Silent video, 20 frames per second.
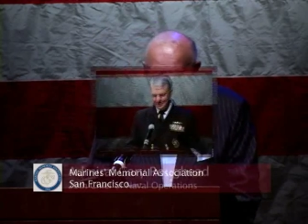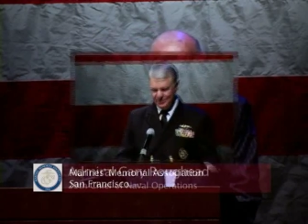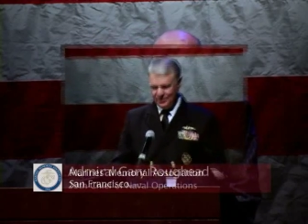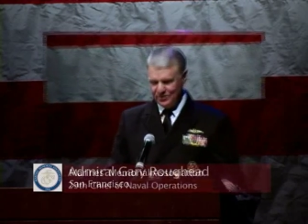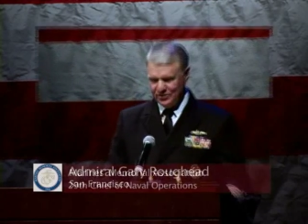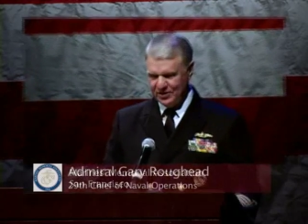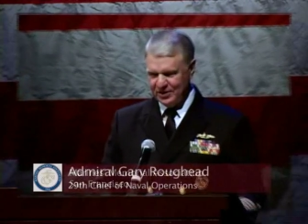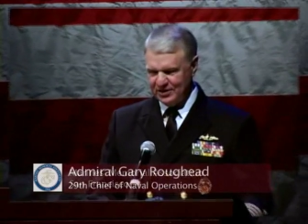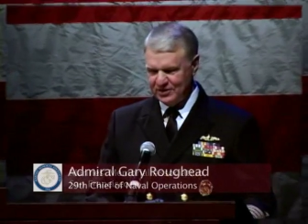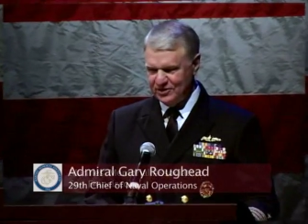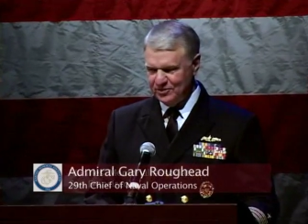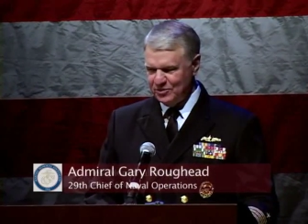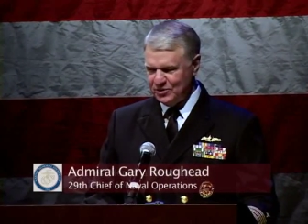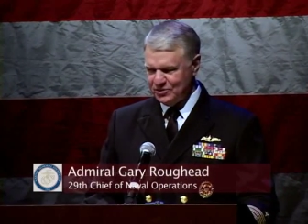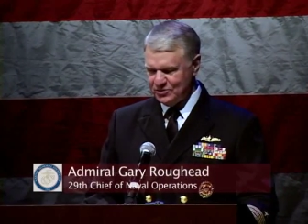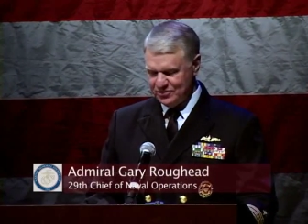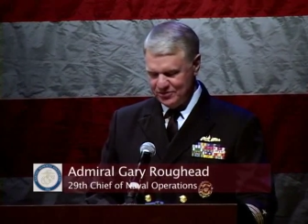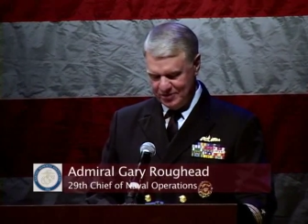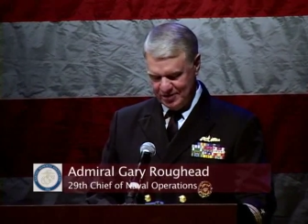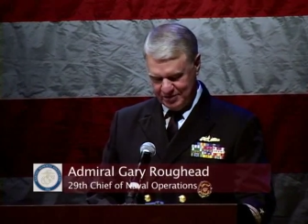Thank you,
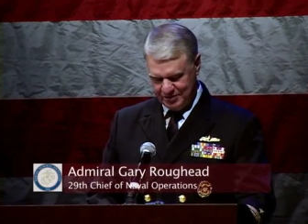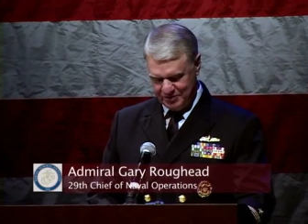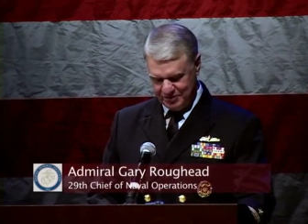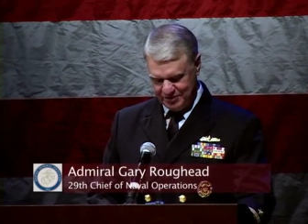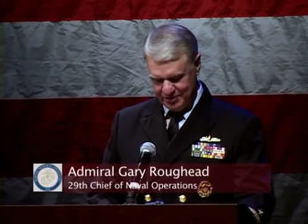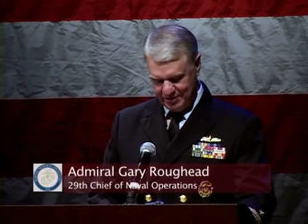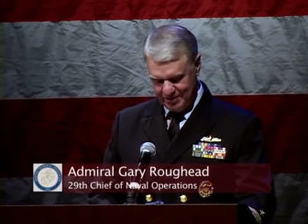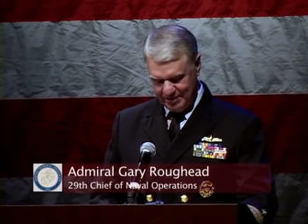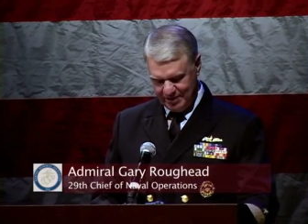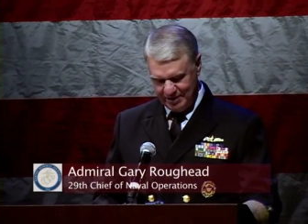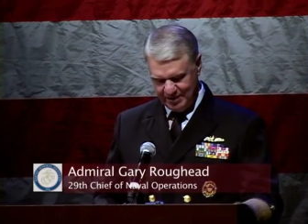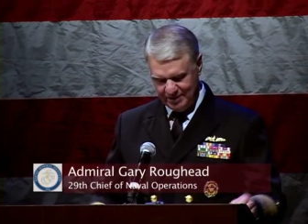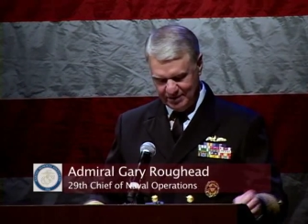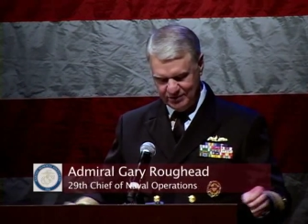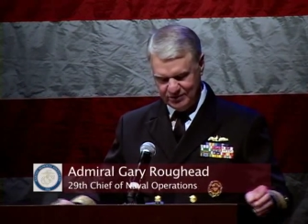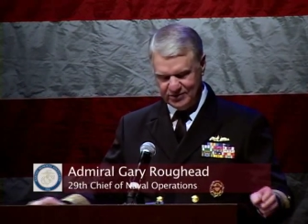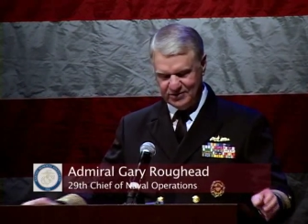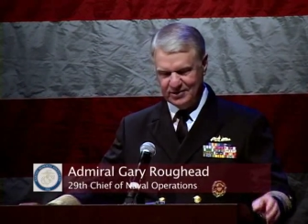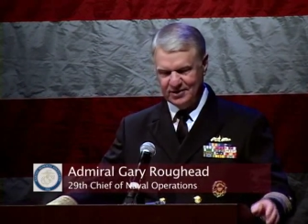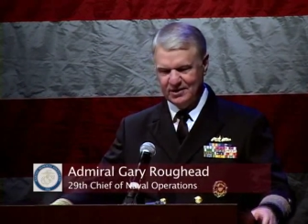Mr. Secretary.
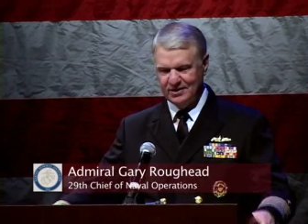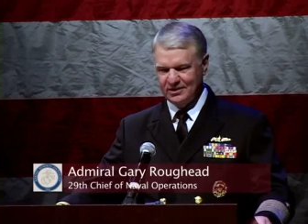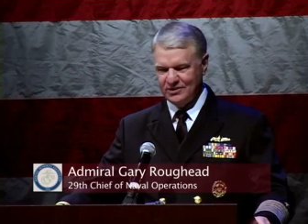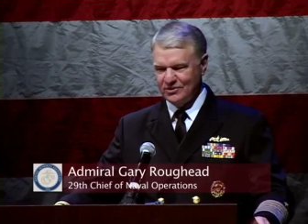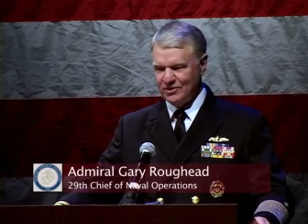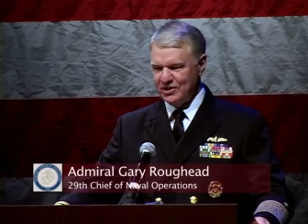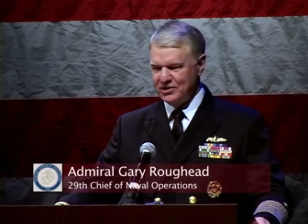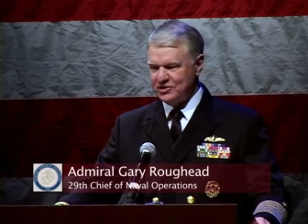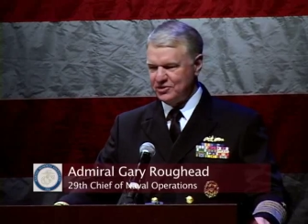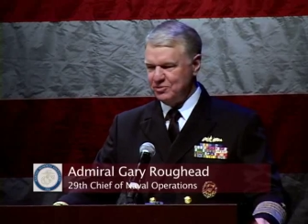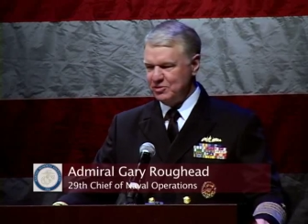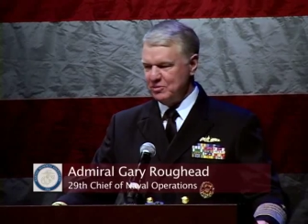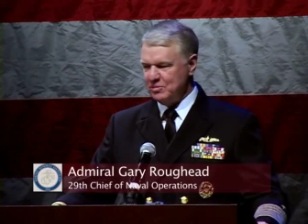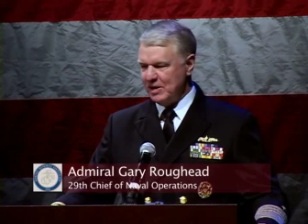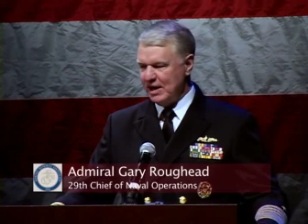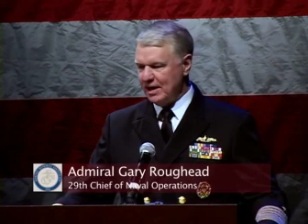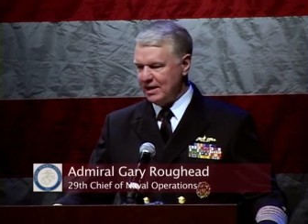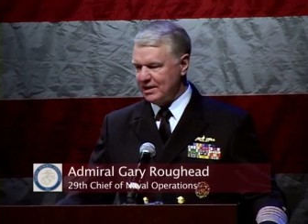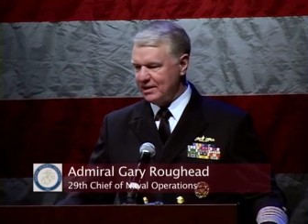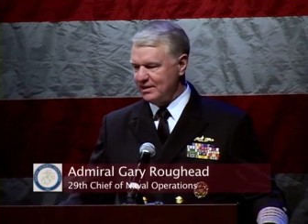It's great to be
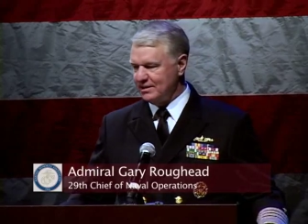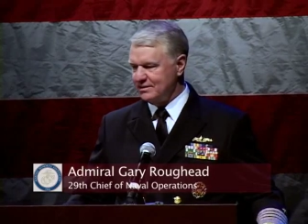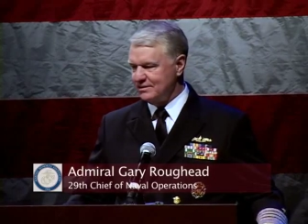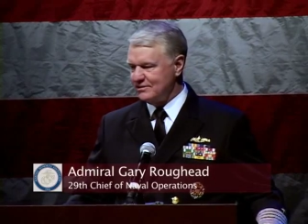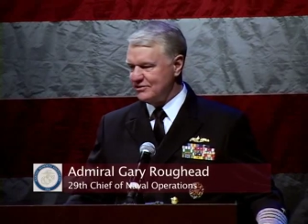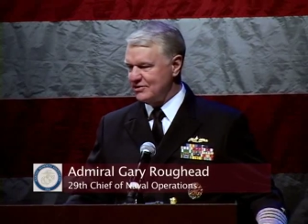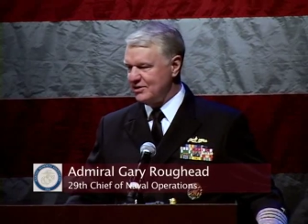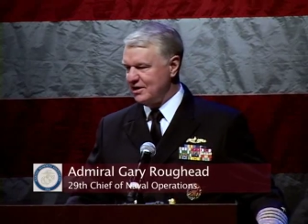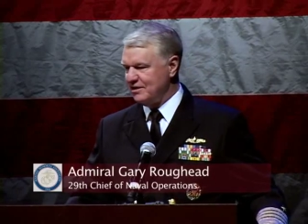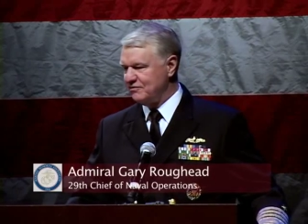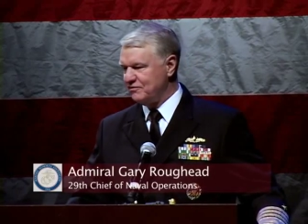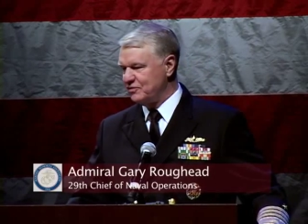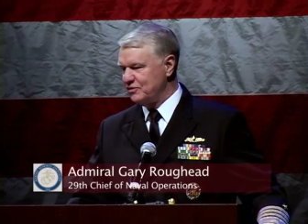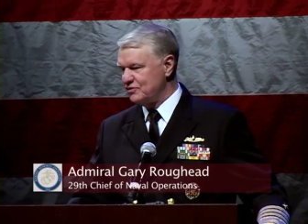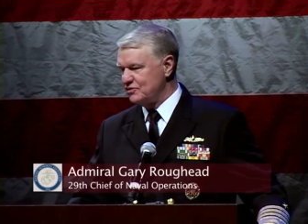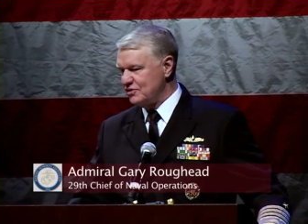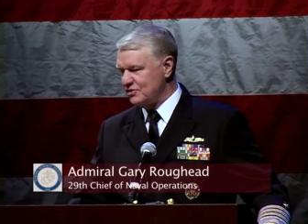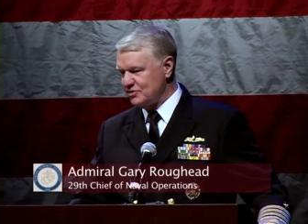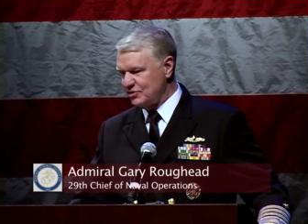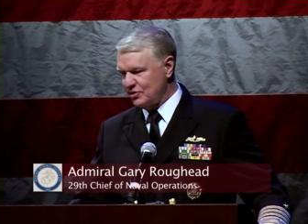back in San
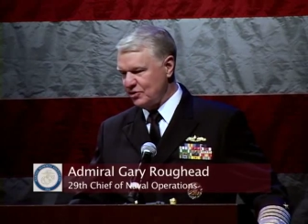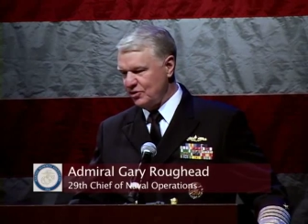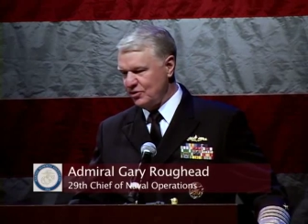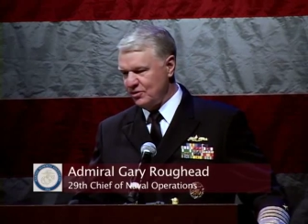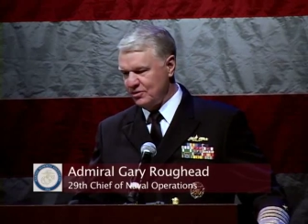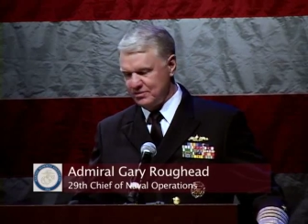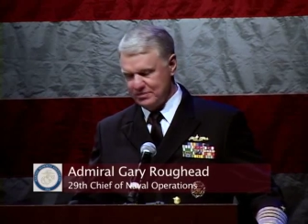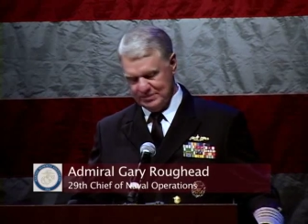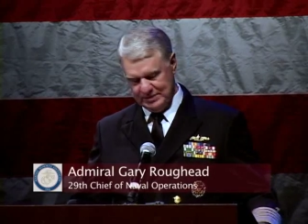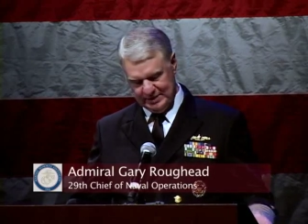Francisco,